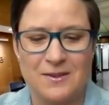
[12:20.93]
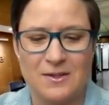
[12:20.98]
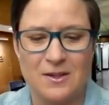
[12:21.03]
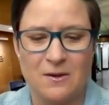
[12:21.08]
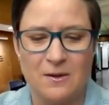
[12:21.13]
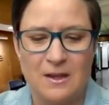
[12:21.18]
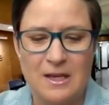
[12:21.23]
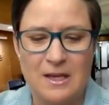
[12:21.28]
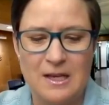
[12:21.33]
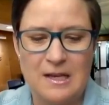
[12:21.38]

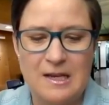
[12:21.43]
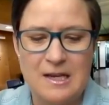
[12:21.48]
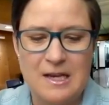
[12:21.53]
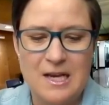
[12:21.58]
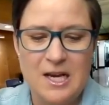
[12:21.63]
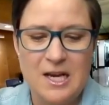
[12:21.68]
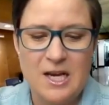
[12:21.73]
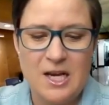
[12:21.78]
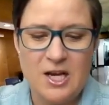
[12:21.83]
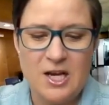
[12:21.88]
So,
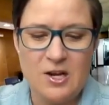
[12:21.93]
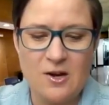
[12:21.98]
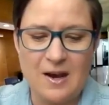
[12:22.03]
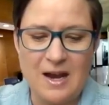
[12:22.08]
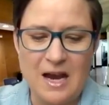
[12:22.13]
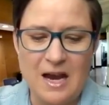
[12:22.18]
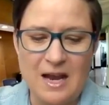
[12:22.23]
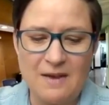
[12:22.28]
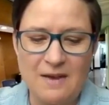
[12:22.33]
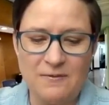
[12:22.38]
you know,
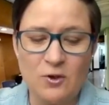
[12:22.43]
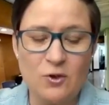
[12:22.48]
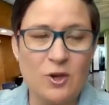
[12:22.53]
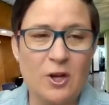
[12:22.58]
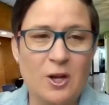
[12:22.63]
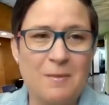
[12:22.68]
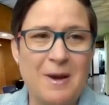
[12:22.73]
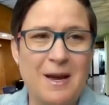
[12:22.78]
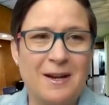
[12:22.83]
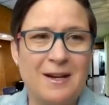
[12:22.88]
I feel
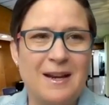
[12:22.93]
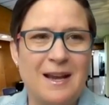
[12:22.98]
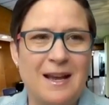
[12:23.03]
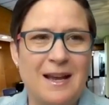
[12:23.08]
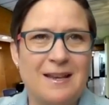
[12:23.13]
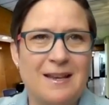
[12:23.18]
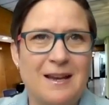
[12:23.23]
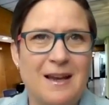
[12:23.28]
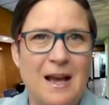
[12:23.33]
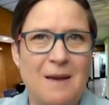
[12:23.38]
good about
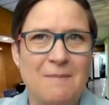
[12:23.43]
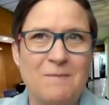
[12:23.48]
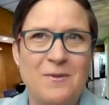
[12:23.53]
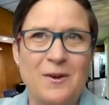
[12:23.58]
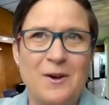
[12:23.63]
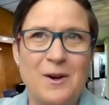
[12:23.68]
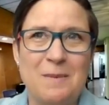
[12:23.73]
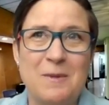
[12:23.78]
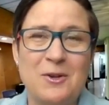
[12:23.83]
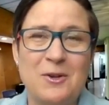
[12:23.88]
it. I'm
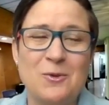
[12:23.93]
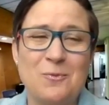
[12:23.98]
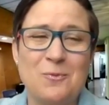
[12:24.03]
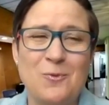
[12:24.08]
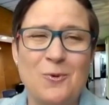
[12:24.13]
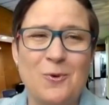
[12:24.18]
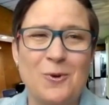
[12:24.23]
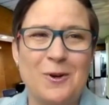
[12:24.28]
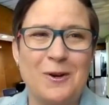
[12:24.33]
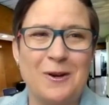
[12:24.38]
very much a
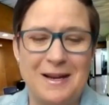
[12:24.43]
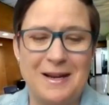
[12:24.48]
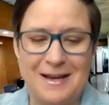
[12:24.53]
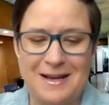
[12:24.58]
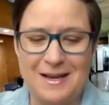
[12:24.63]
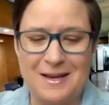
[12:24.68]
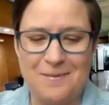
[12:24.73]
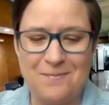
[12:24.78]
more